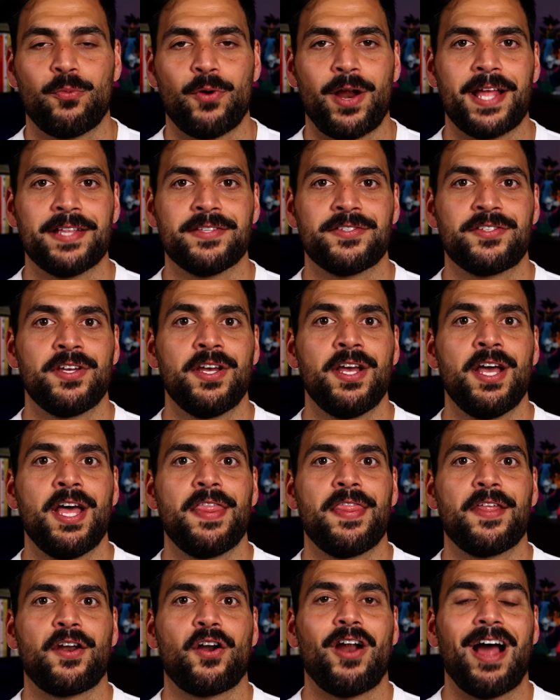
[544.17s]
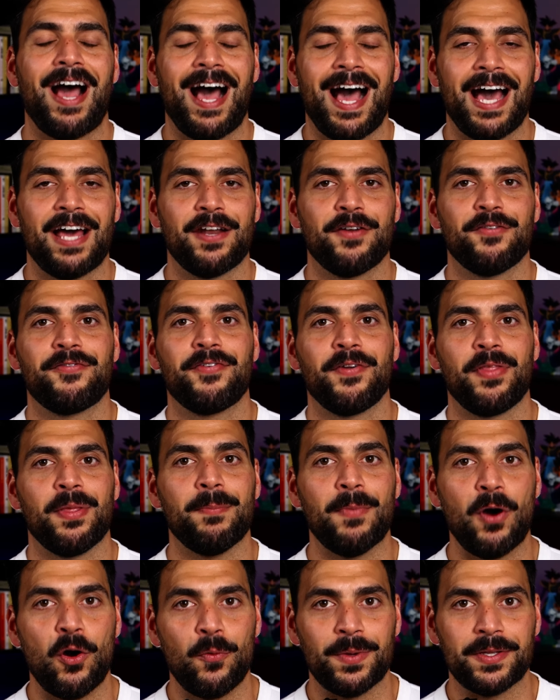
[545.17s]
brands that are hot for the
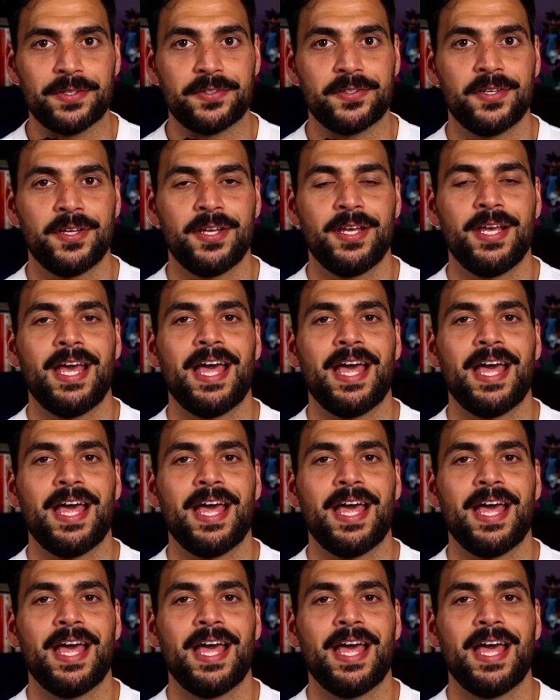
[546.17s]
moment.